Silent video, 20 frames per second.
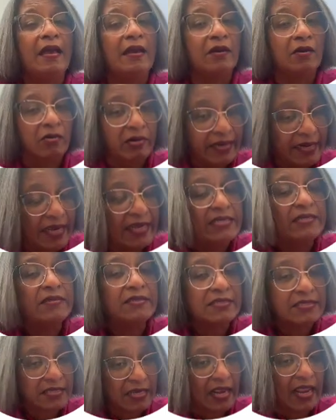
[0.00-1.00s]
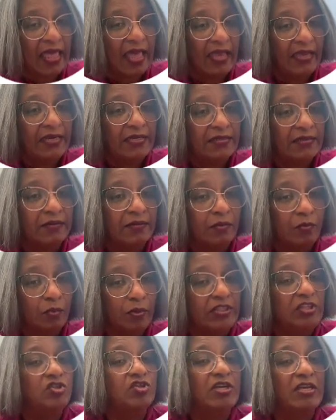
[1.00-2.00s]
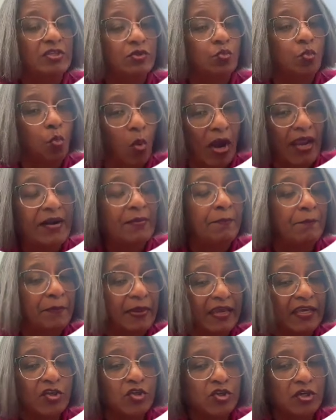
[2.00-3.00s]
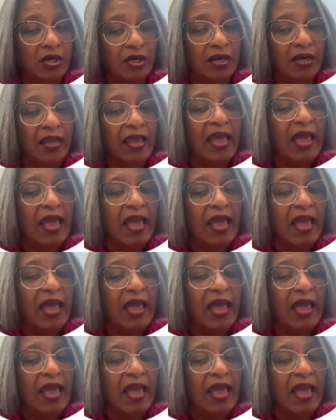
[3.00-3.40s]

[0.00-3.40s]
create a slide with just one picture